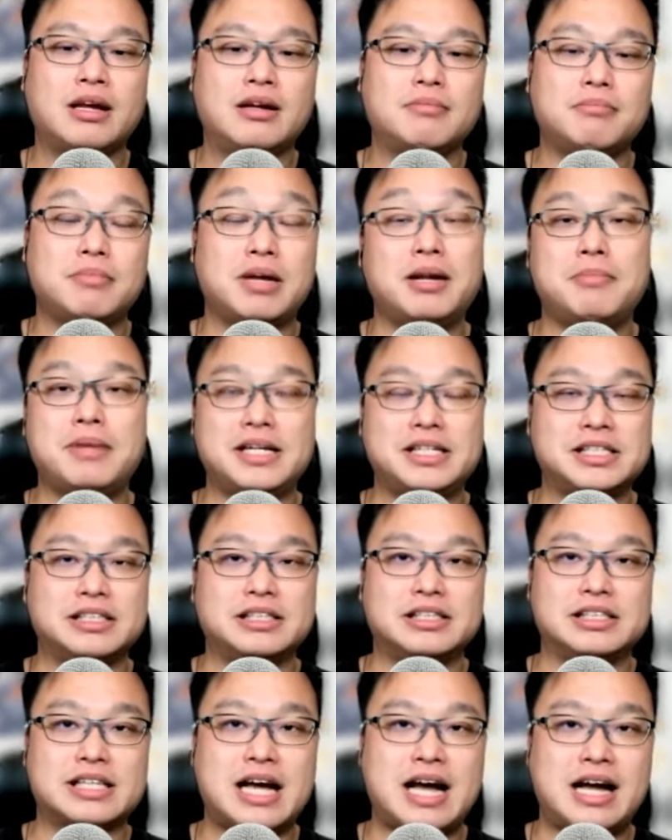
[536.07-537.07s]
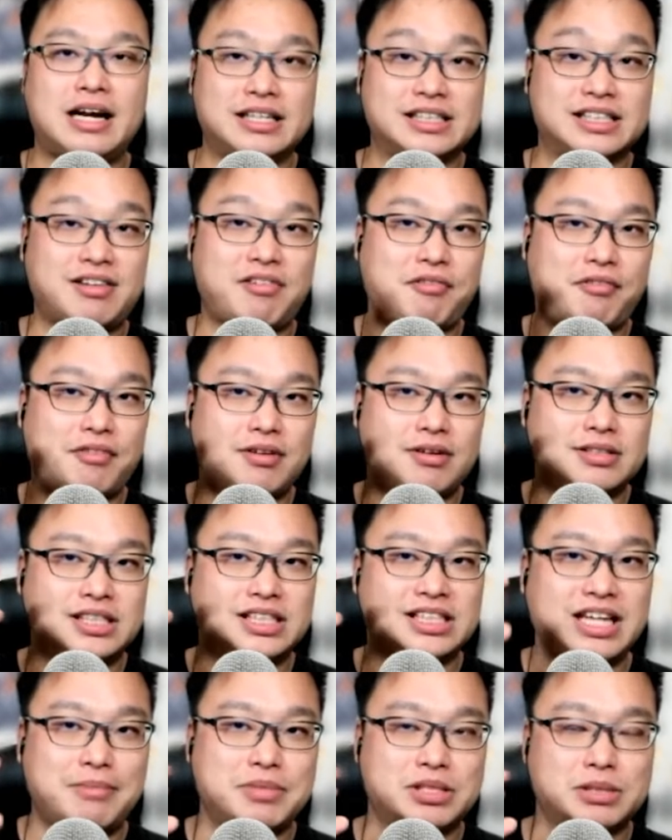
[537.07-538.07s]
millimeters at its
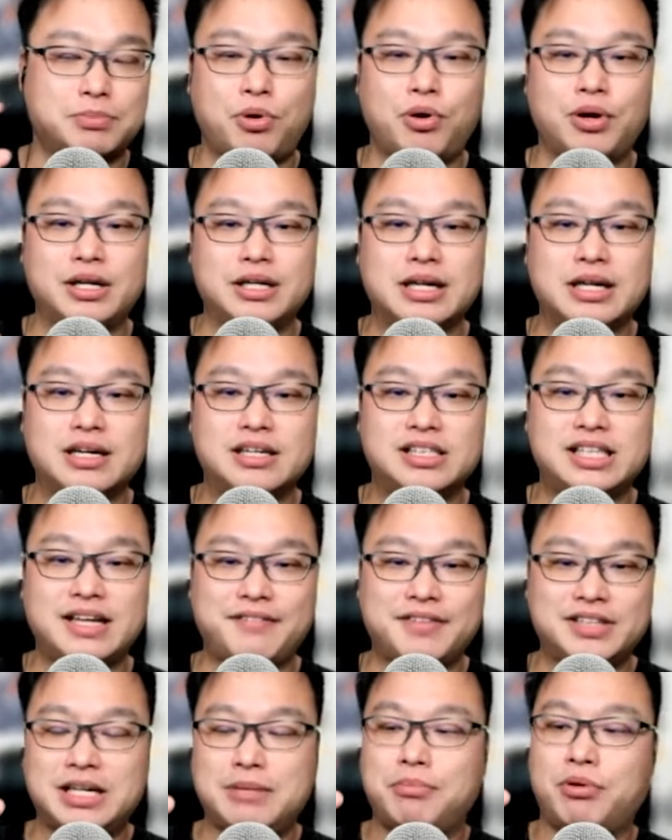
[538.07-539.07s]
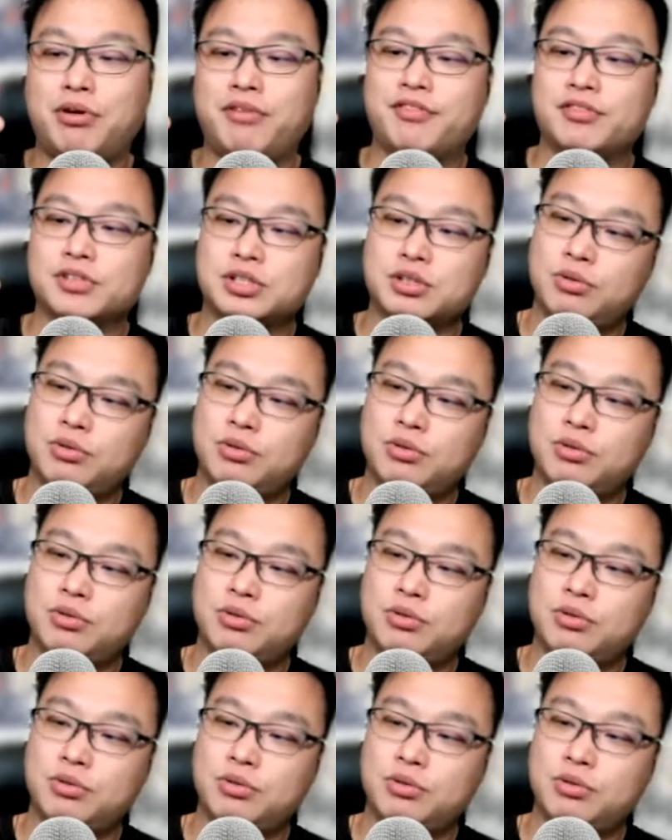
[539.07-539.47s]
slimmest point. 17.4, so